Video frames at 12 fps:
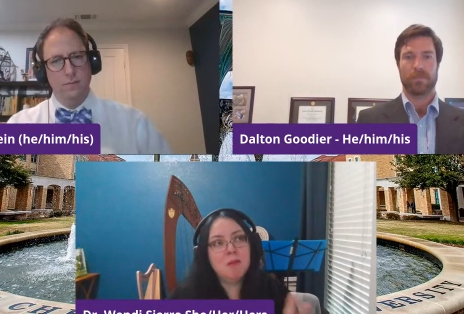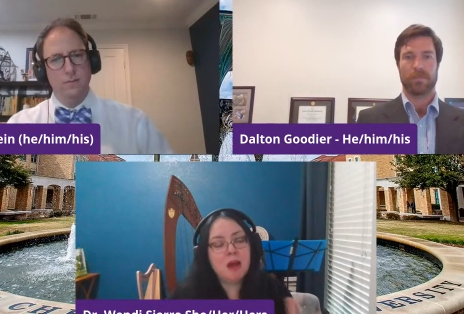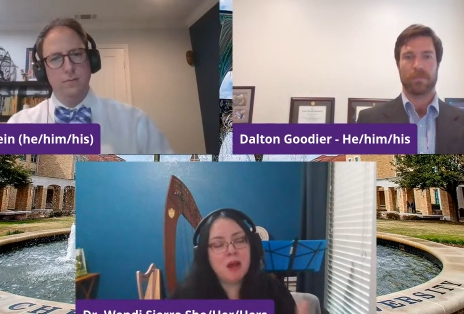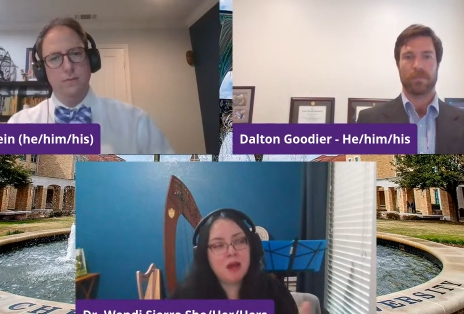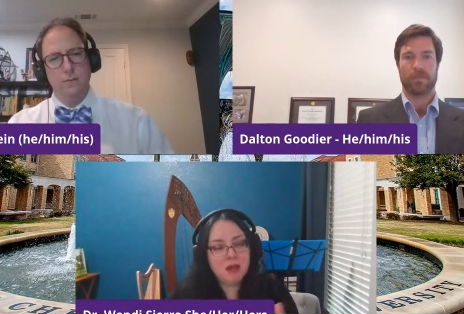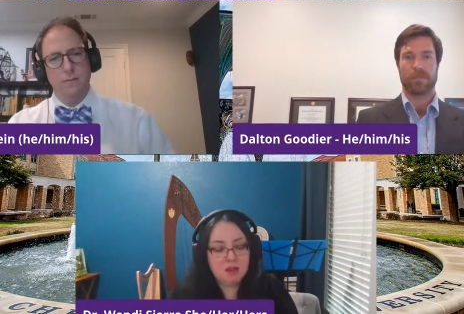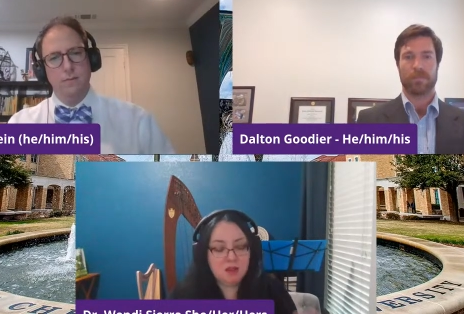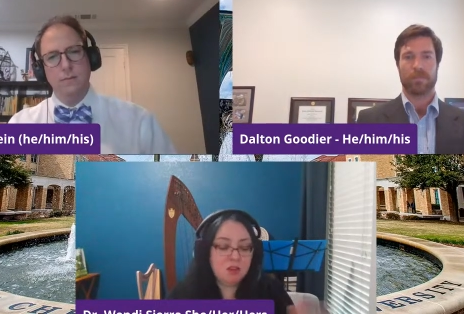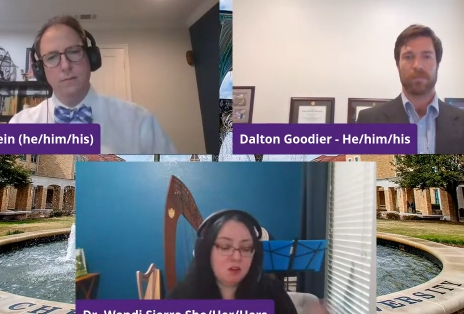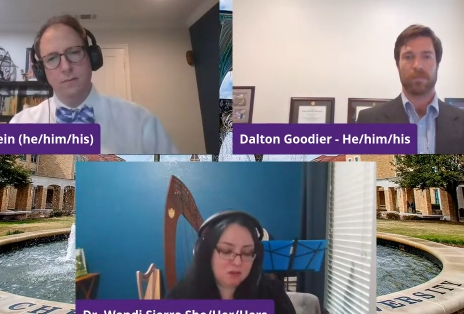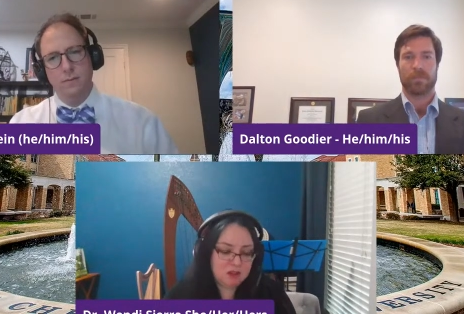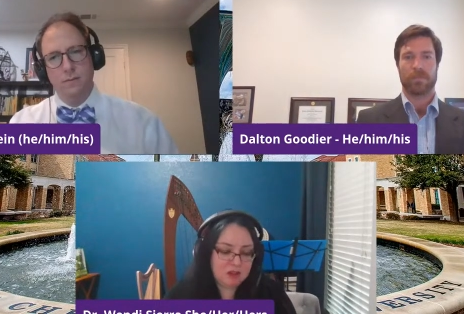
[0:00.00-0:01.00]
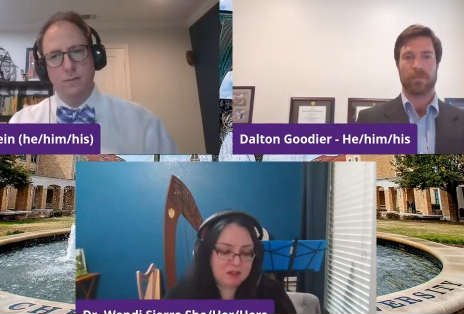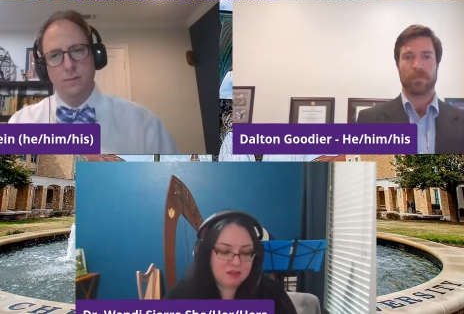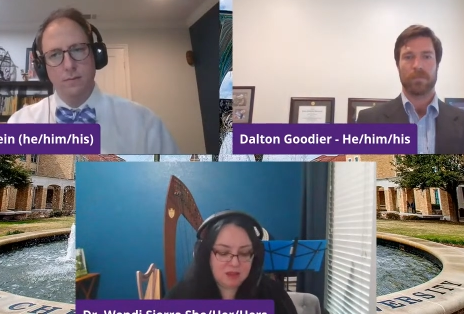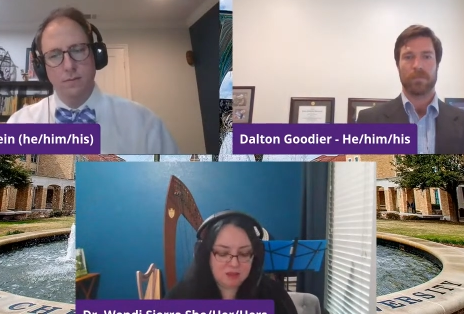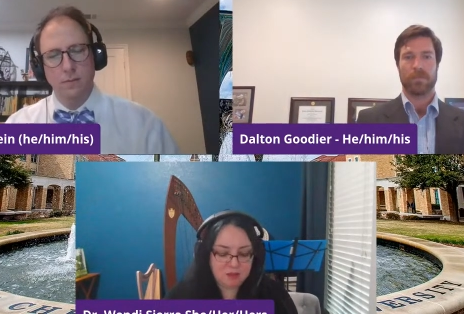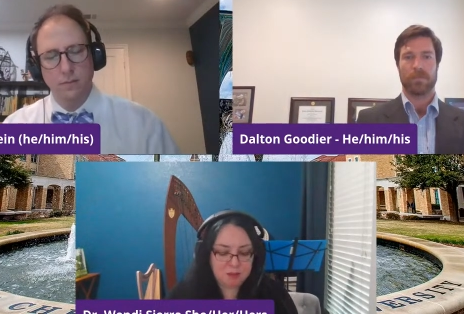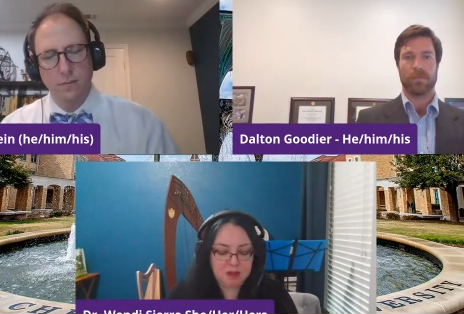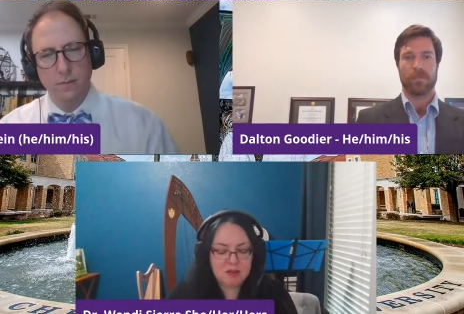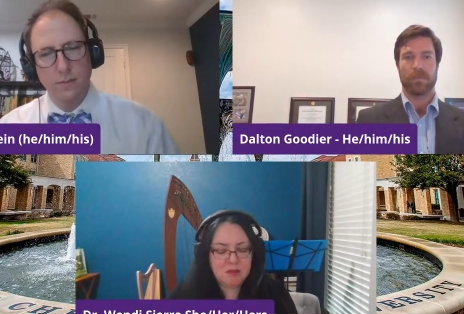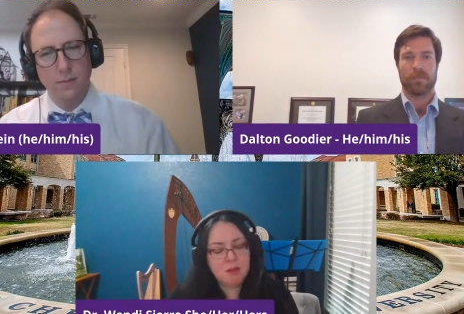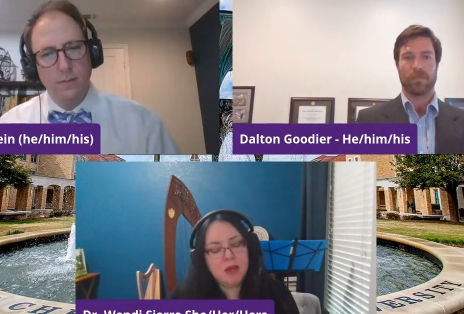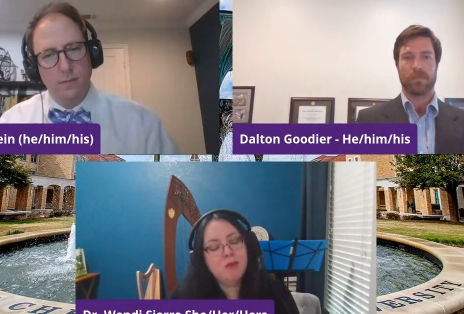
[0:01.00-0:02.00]
Speaker 1: my those essays
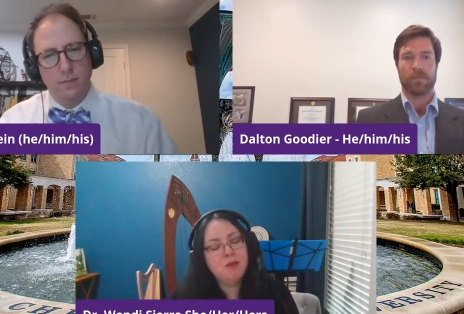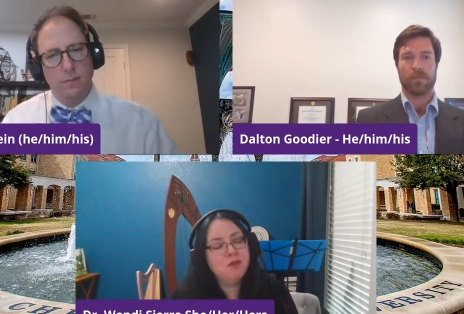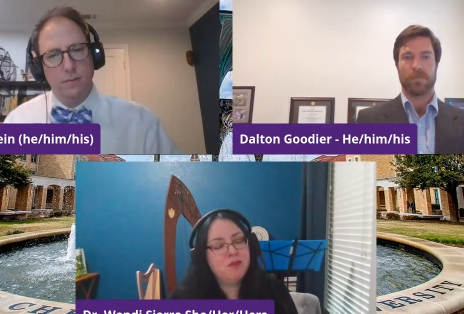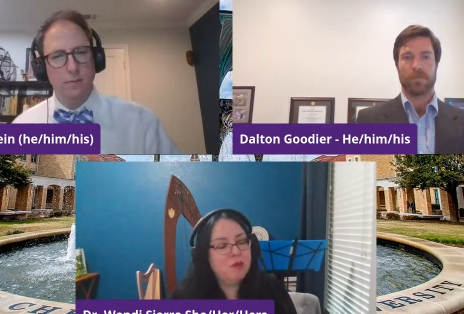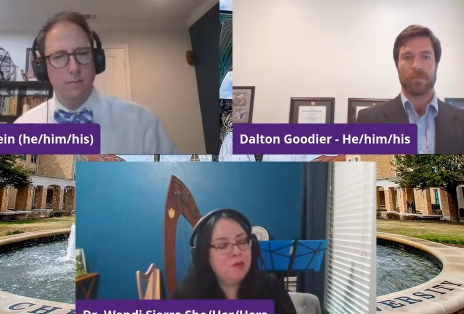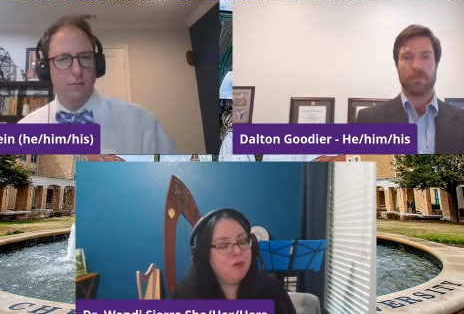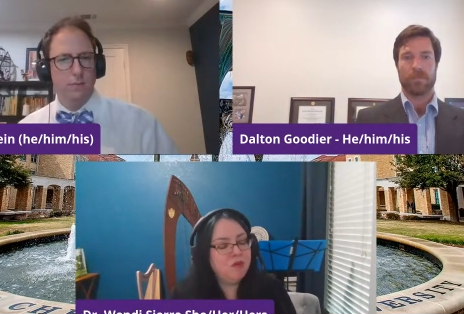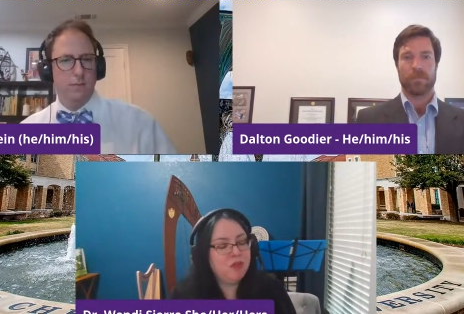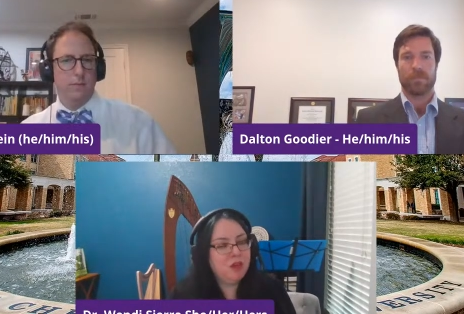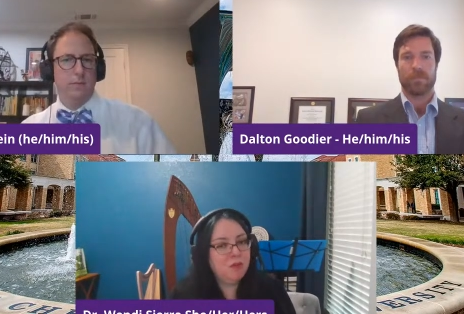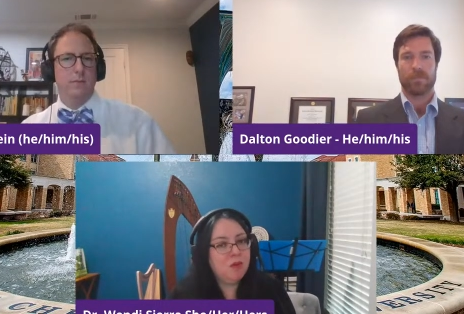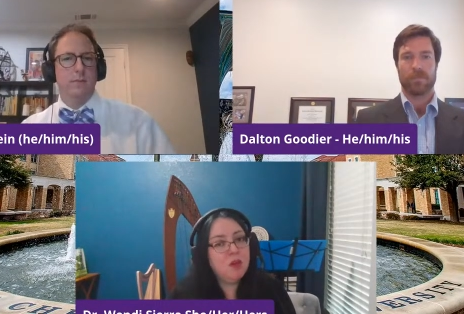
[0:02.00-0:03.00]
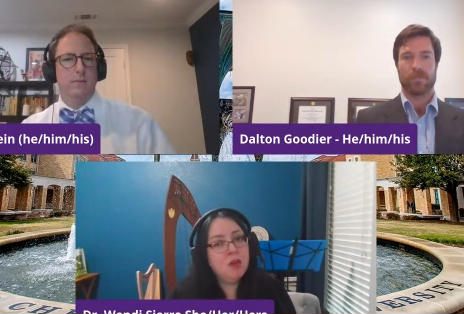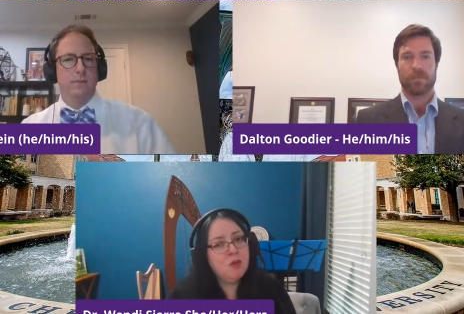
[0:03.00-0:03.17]
plus my review of them